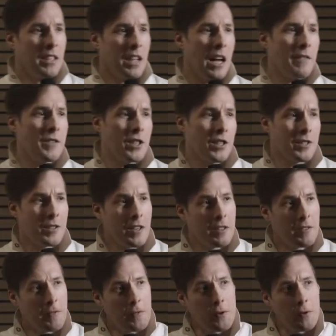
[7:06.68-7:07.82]
have just
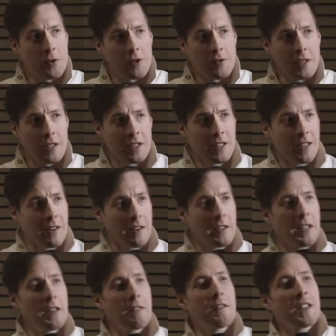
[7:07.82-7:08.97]
few screens and
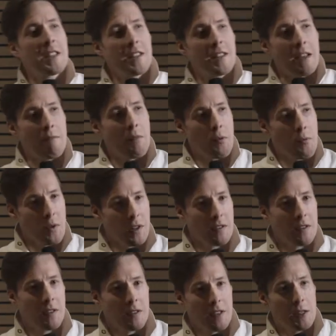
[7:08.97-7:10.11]
infest them
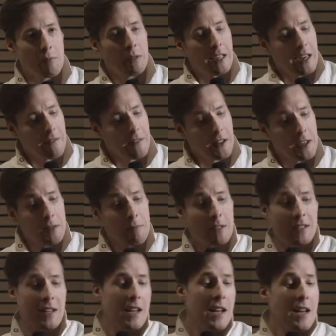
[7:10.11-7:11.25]
with display
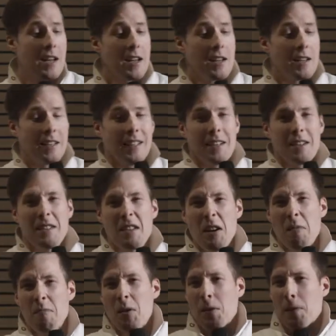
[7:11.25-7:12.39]
advertisements.
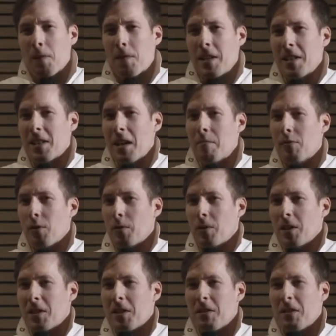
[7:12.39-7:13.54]
Both of these
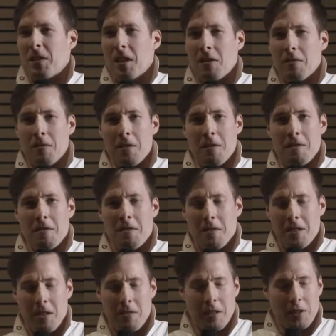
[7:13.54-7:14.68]
approaches
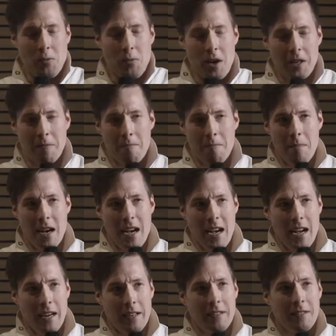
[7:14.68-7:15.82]
sounded quite
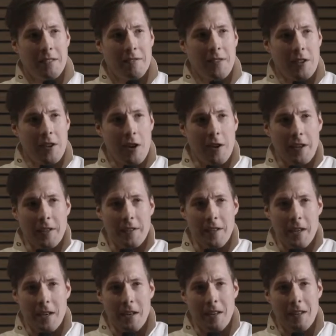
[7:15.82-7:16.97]
bad regarding
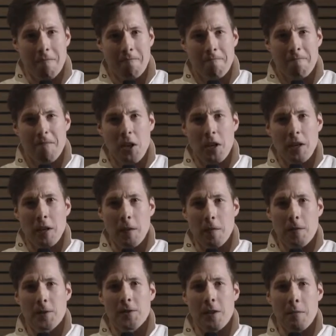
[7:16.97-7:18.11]
the idea of
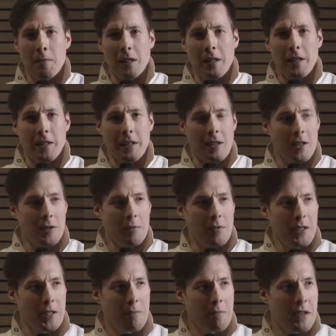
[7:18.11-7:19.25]
streamlining customer
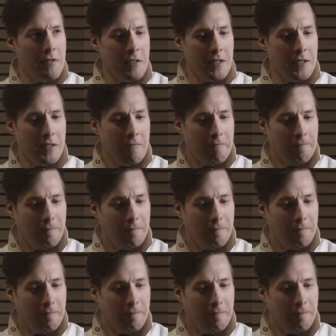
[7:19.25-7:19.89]
experience.